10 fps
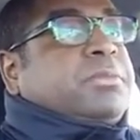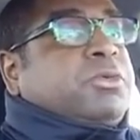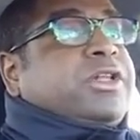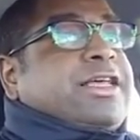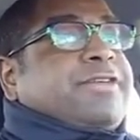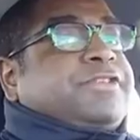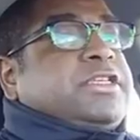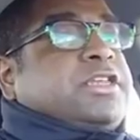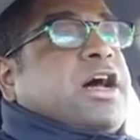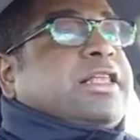more
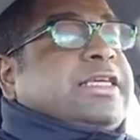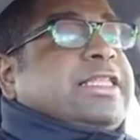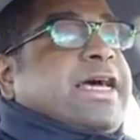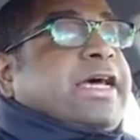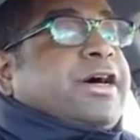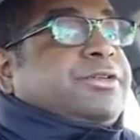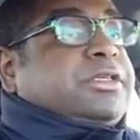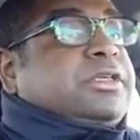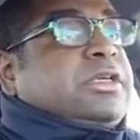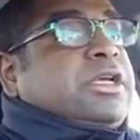lefties calling that
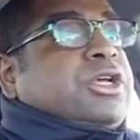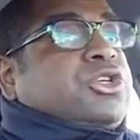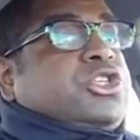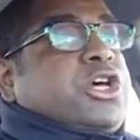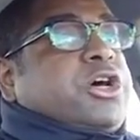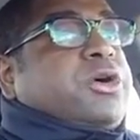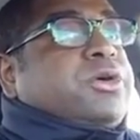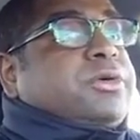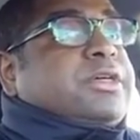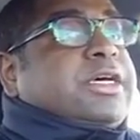out.
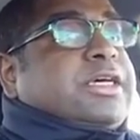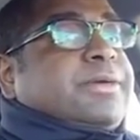So,